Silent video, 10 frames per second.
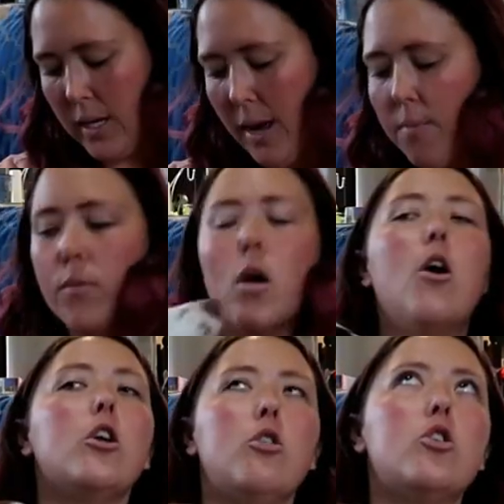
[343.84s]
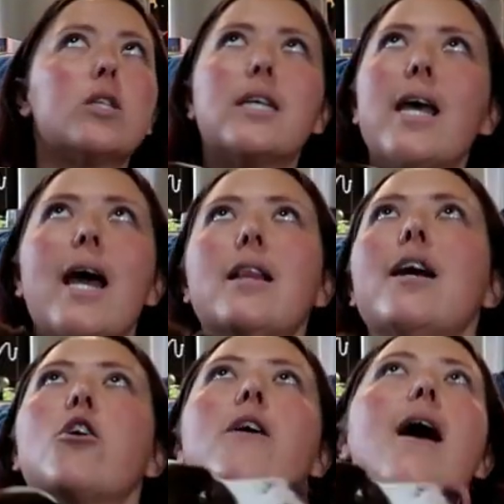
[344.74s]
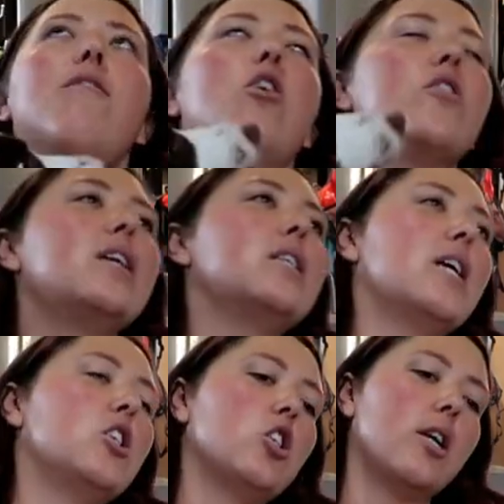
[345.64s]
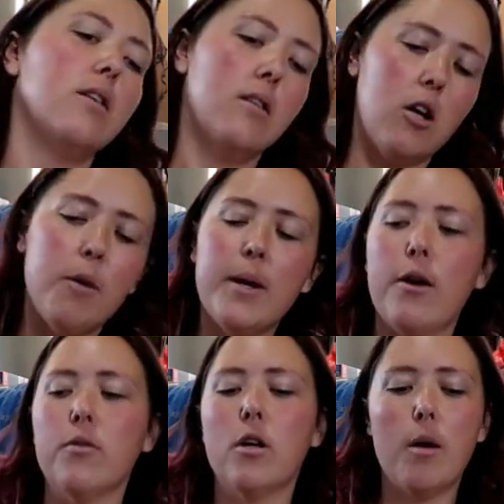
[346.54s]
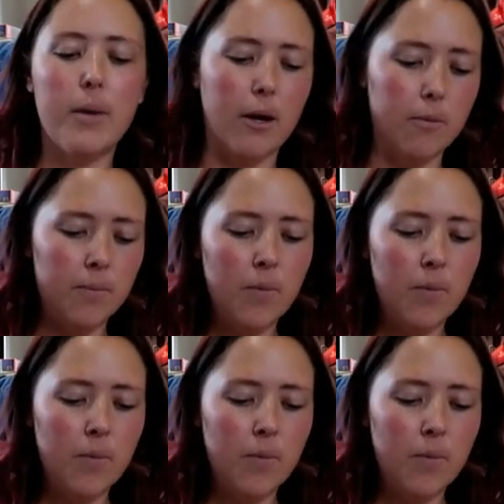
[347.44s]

Yeah. Oh, you just can't let her have all the attention. Calm down, calm down.